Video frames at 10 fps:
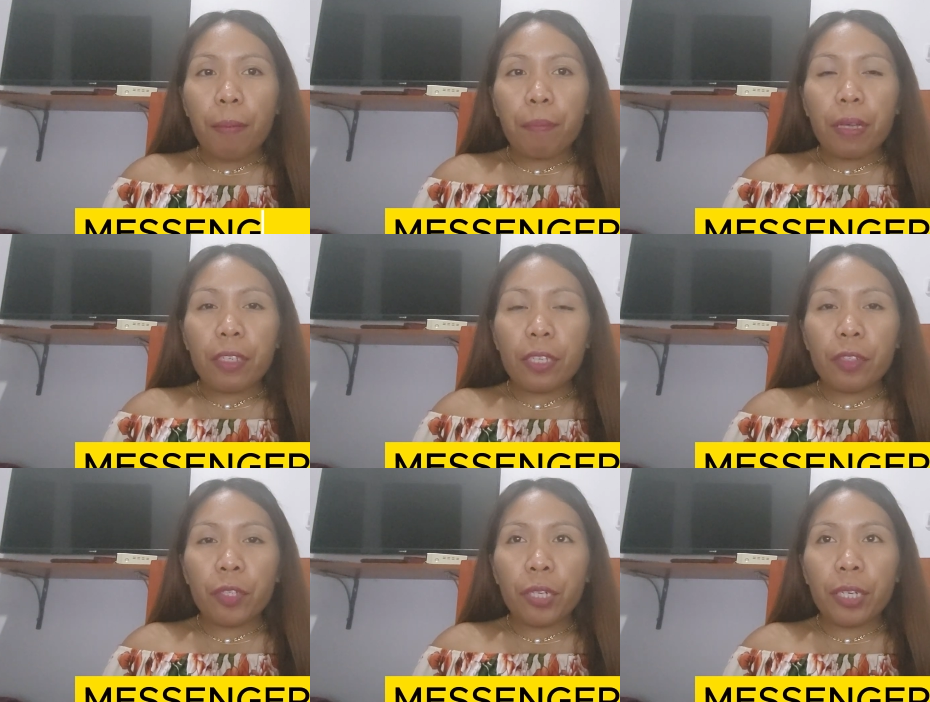
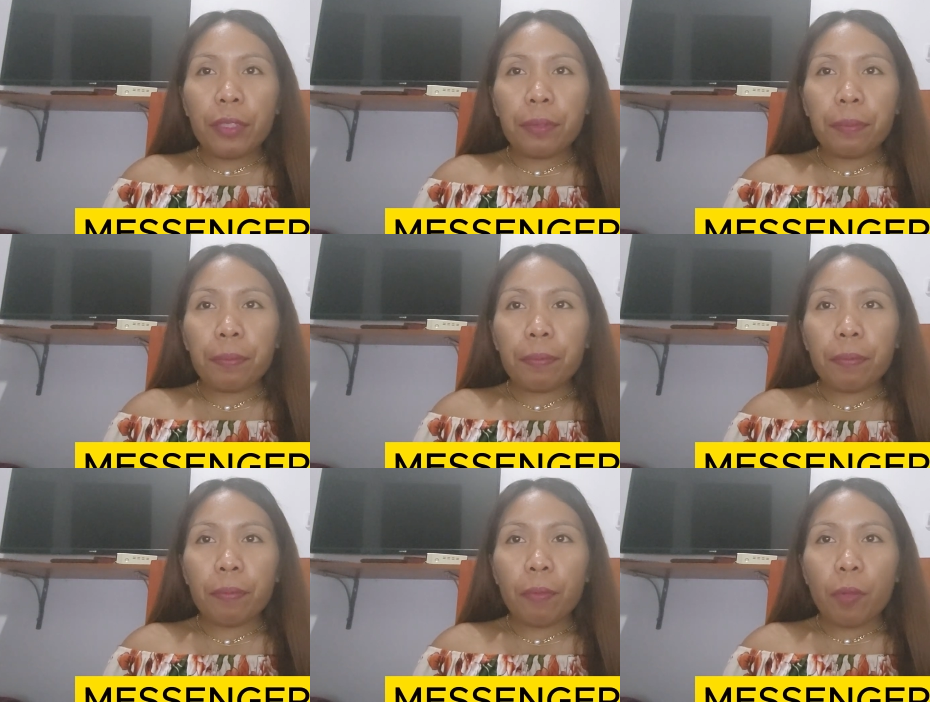Messenger,
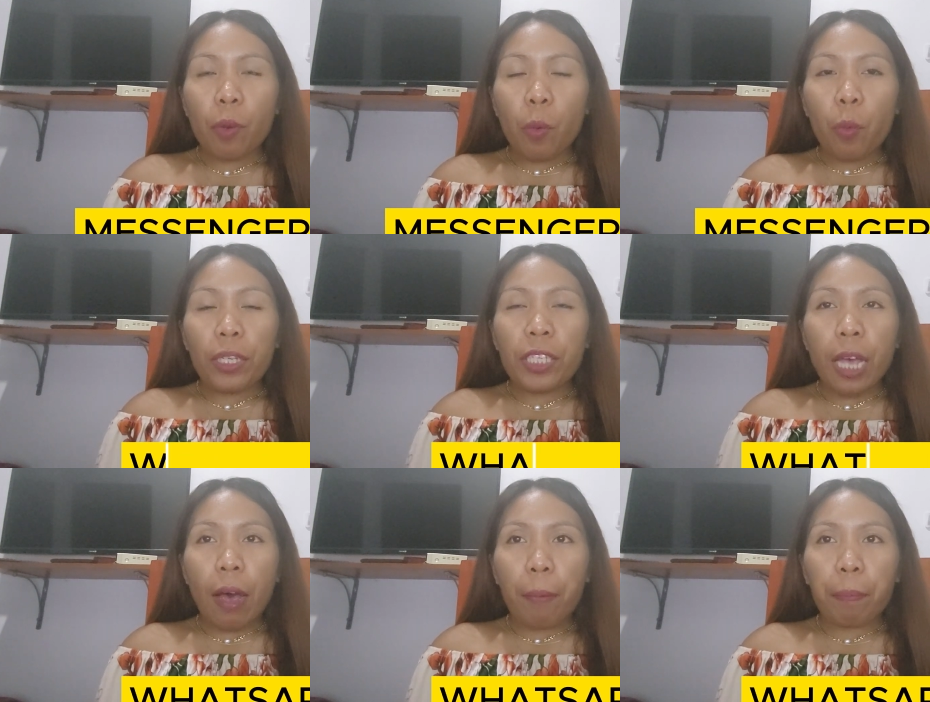
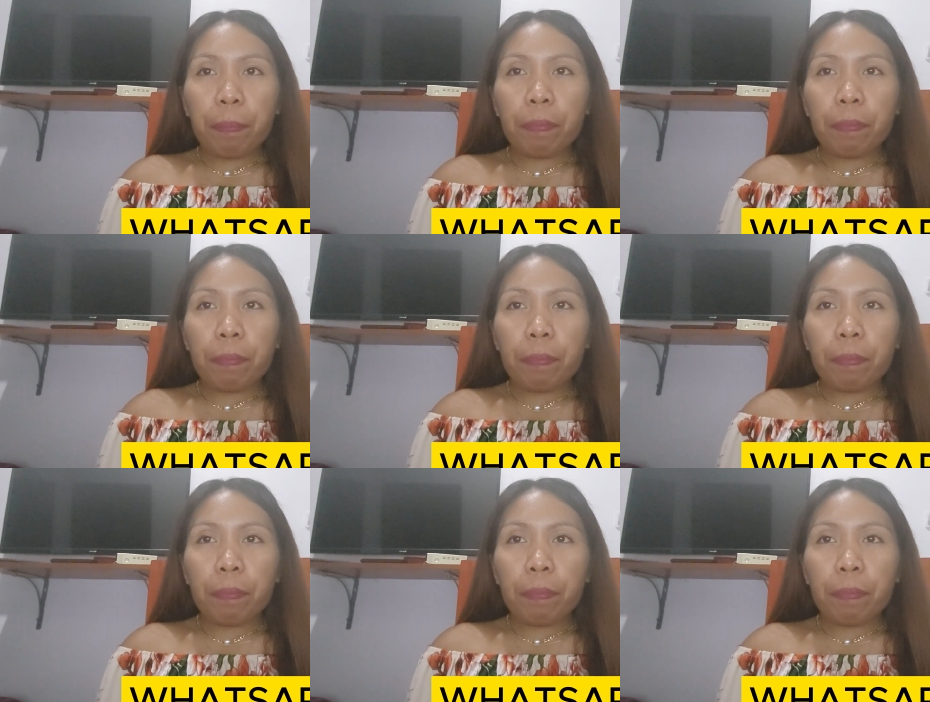WhatsApp.